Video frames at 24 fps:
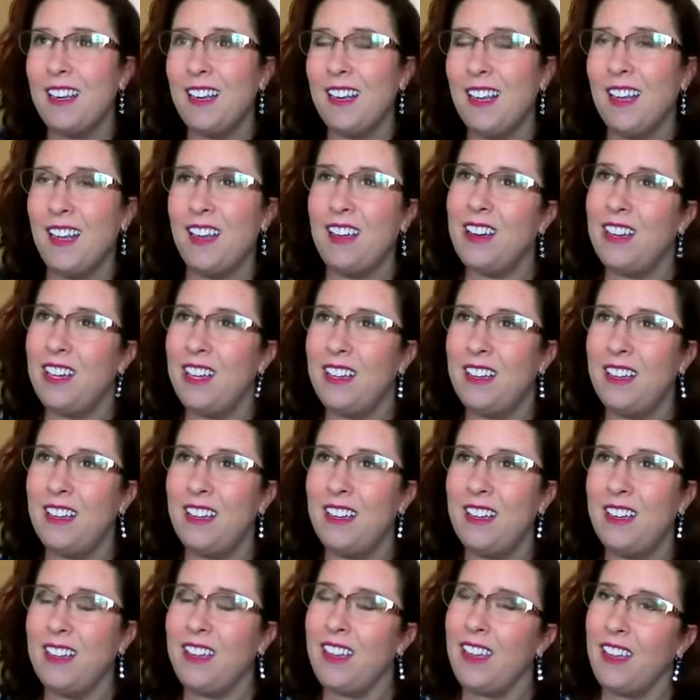ah
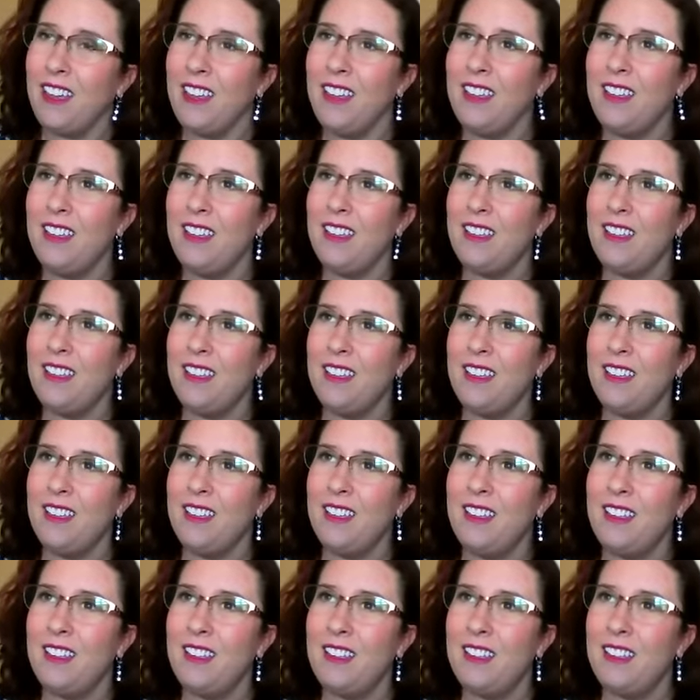okay
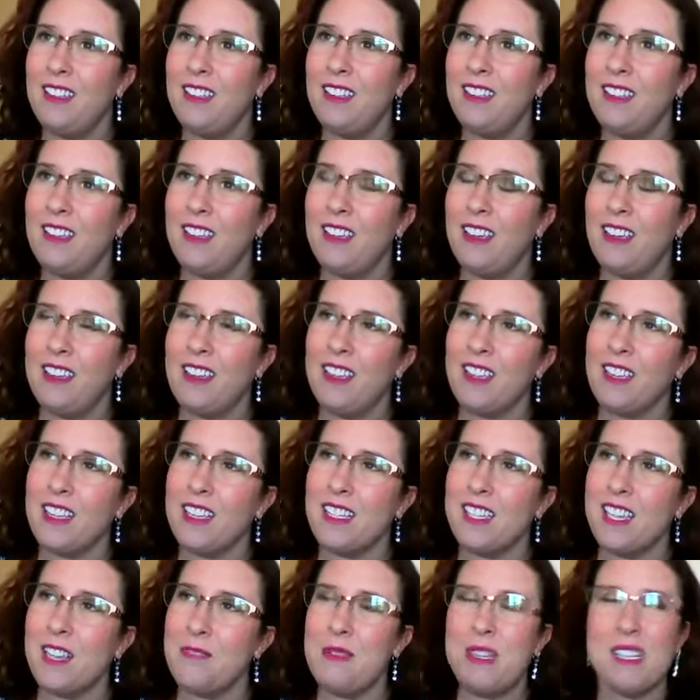hey, I
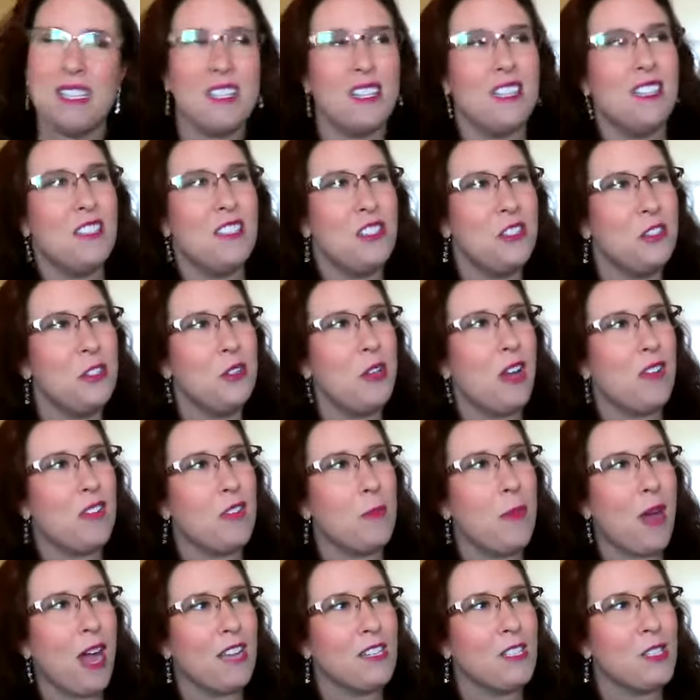guess that makes sense. You do have to
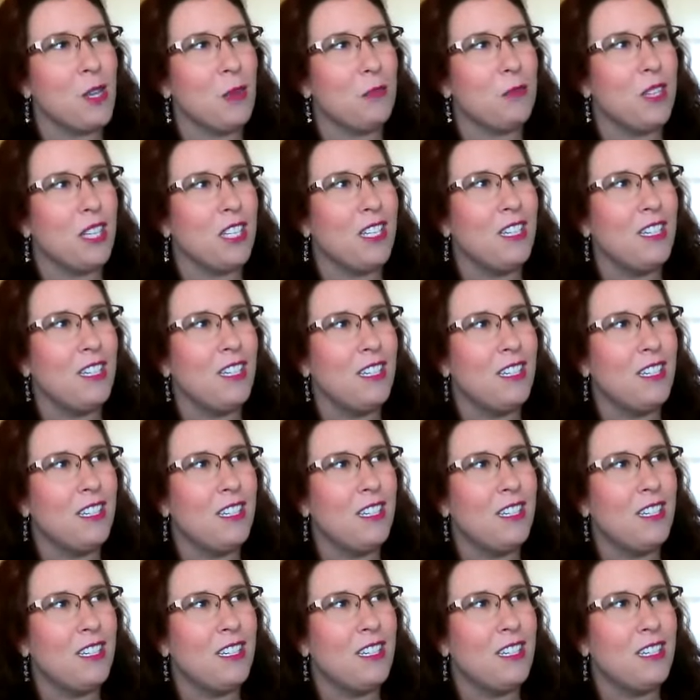buy something.
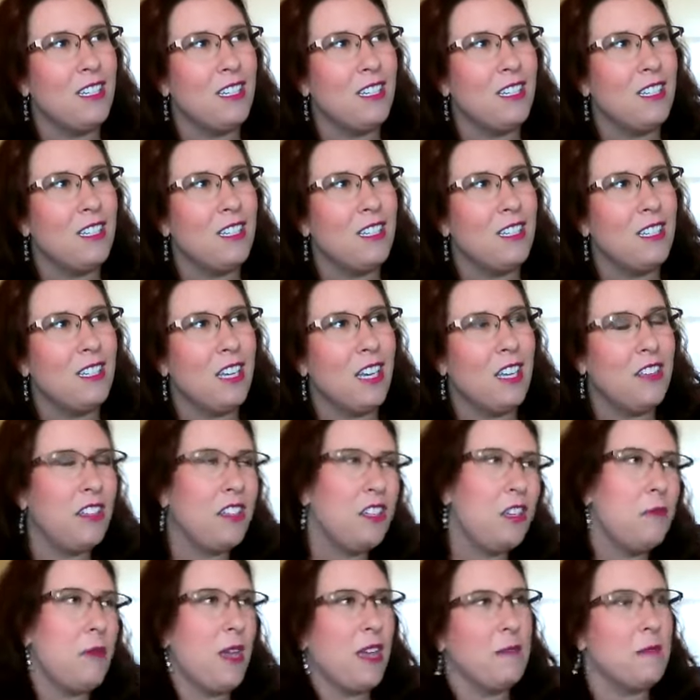And then
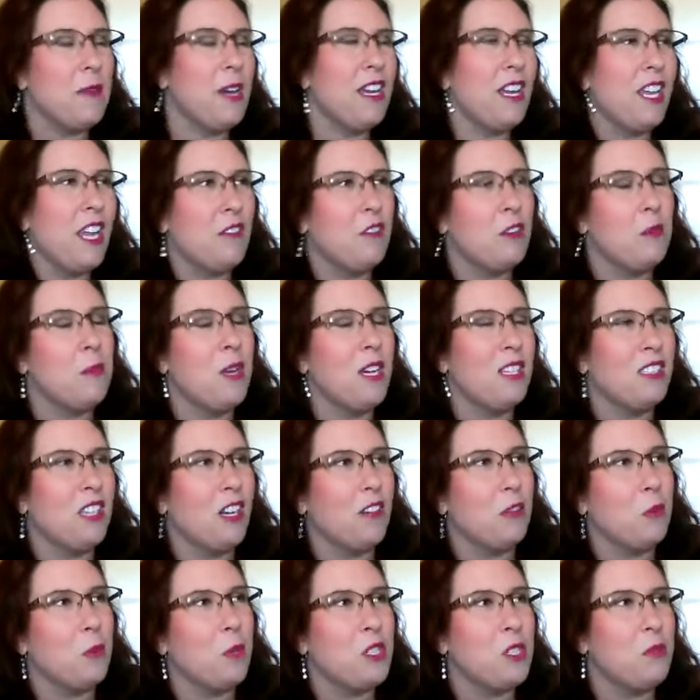you make money every month off
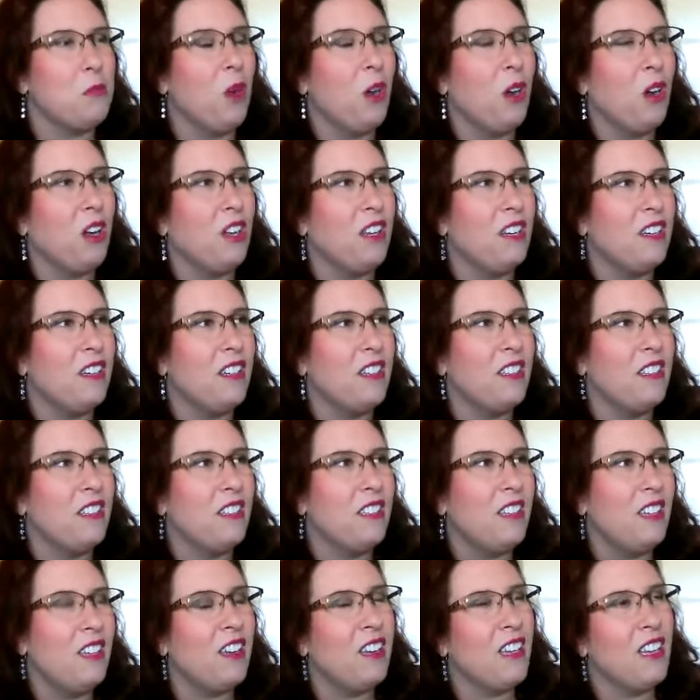of what you bought.
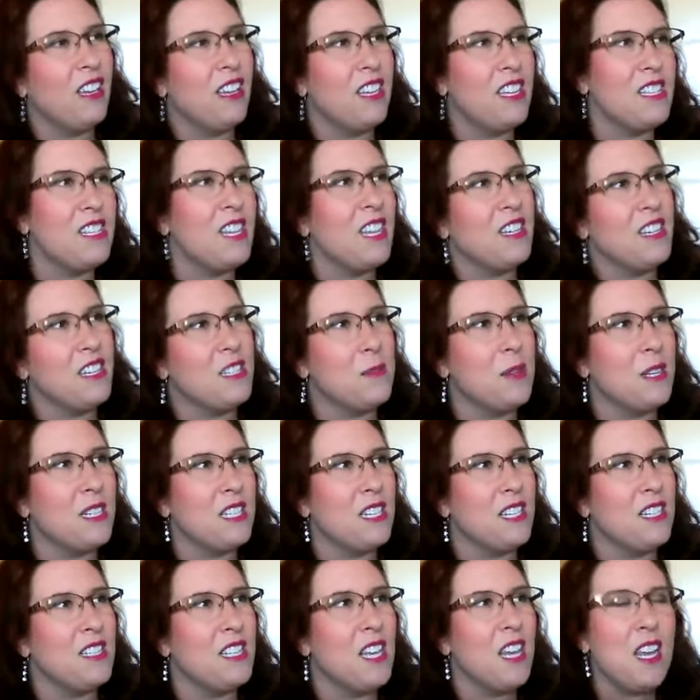Okay, I guess that does make
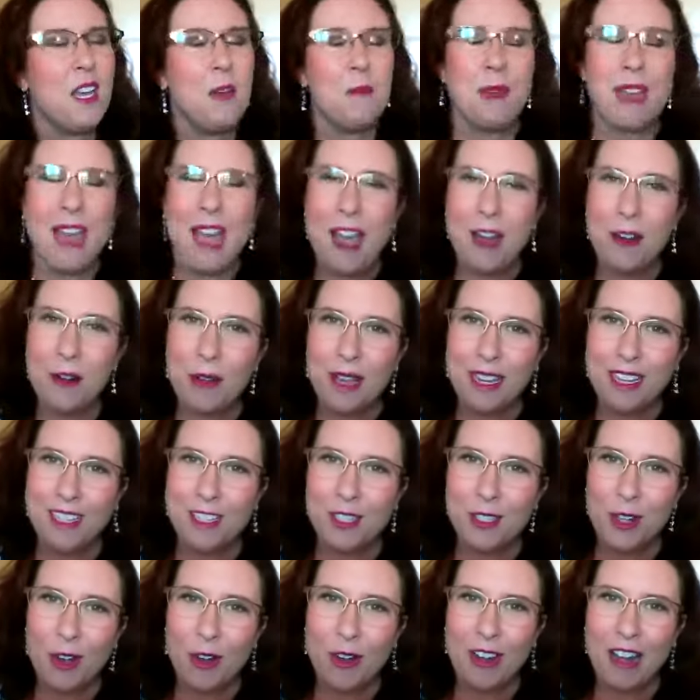sense. But how do I get
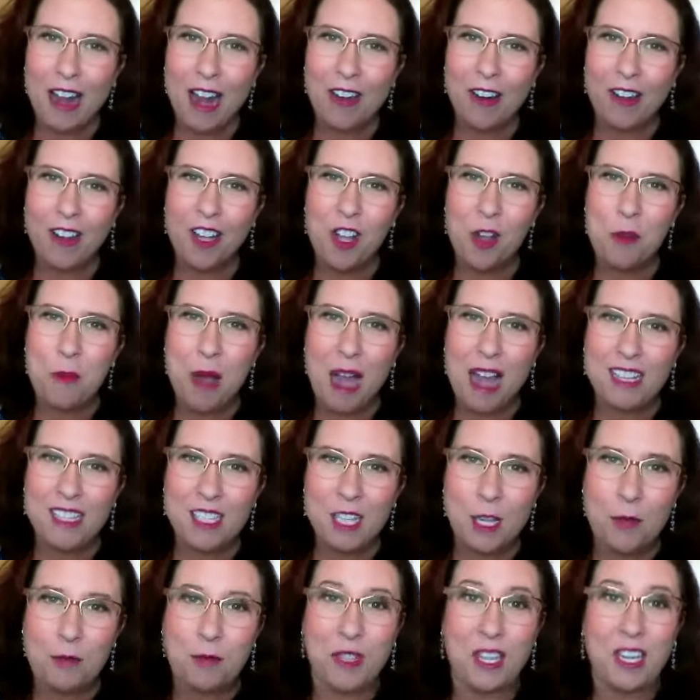started? How do I go buy
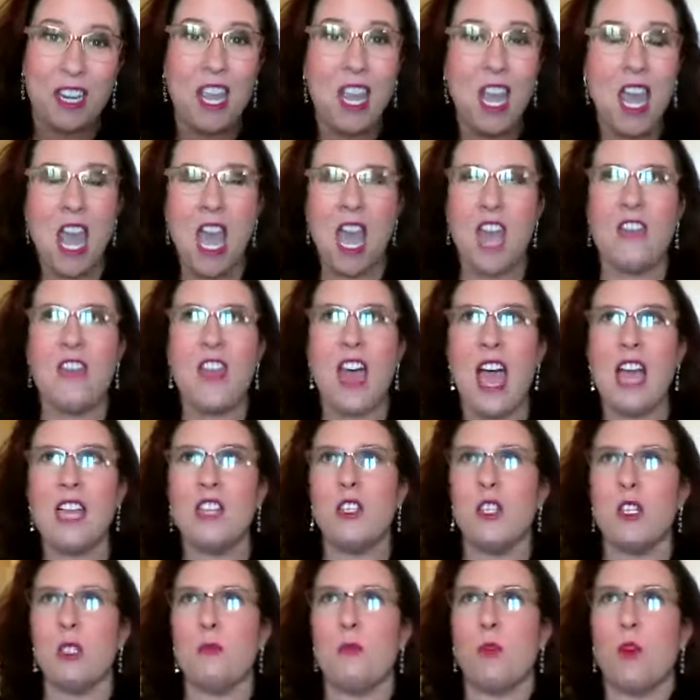something? And that
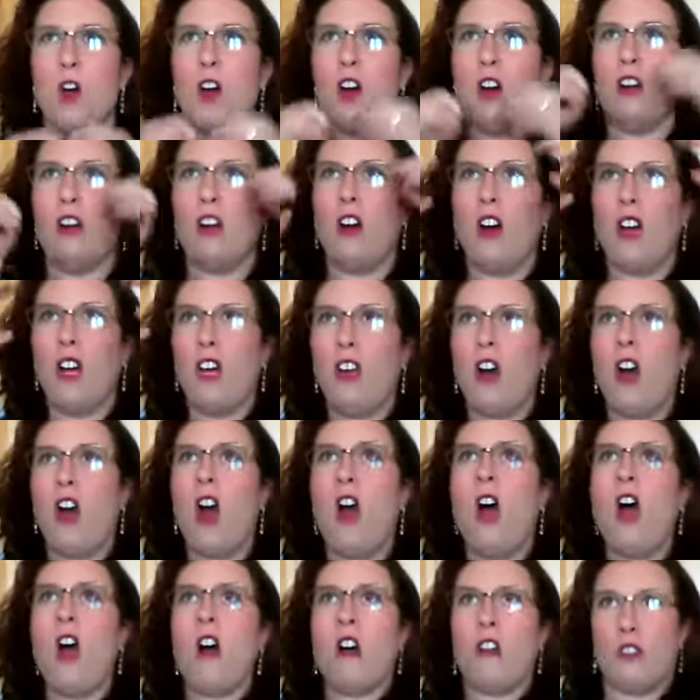just brought on
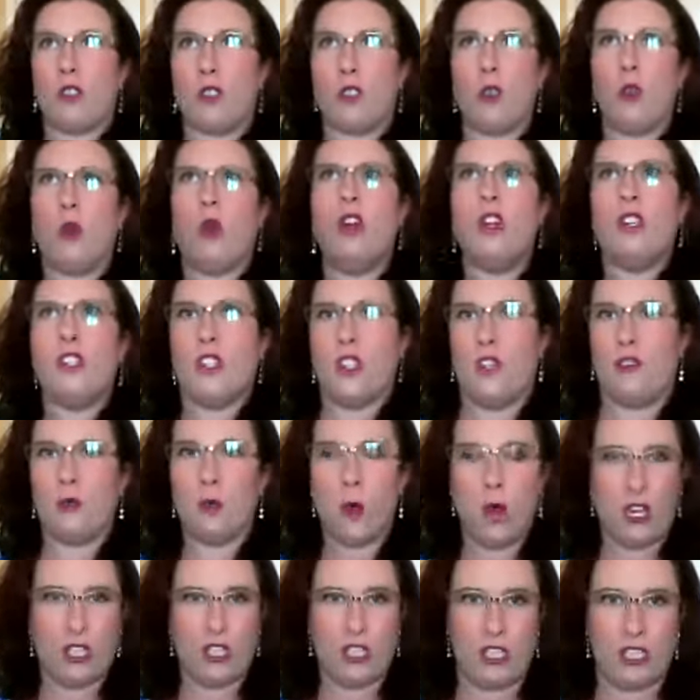all sorts of
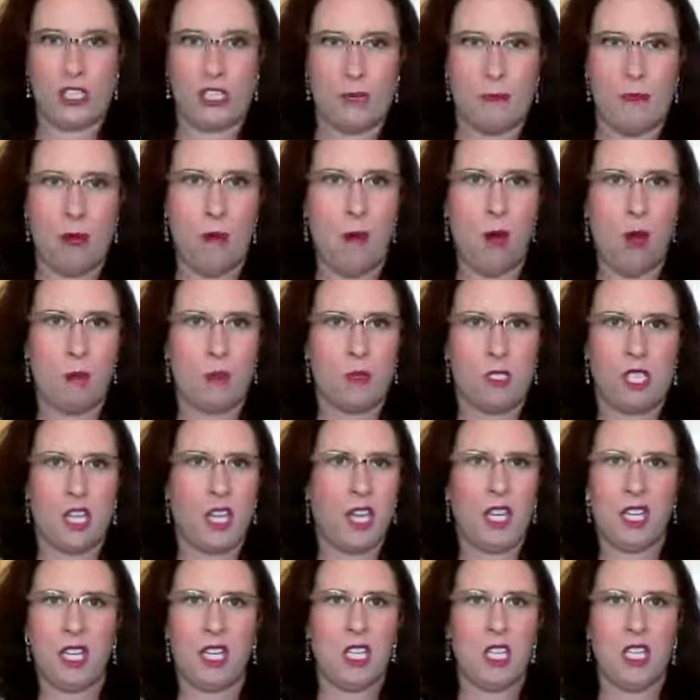questions. And my mom was
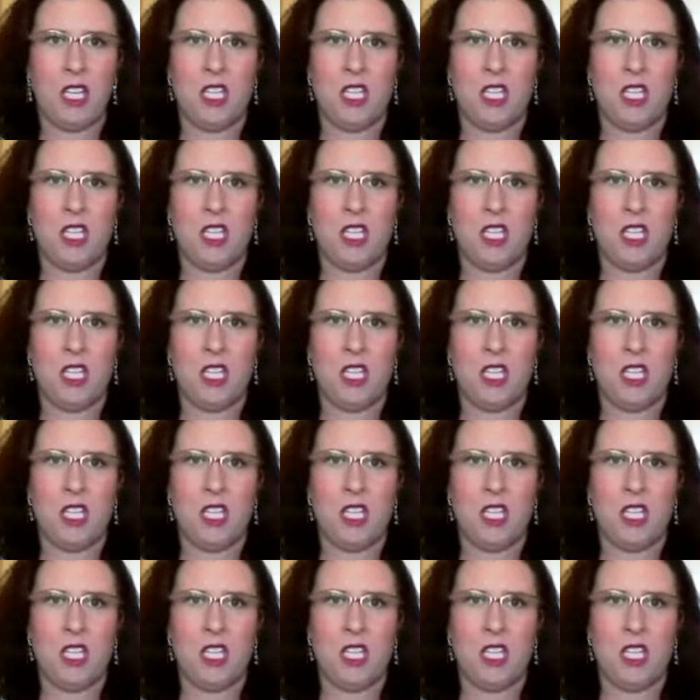like,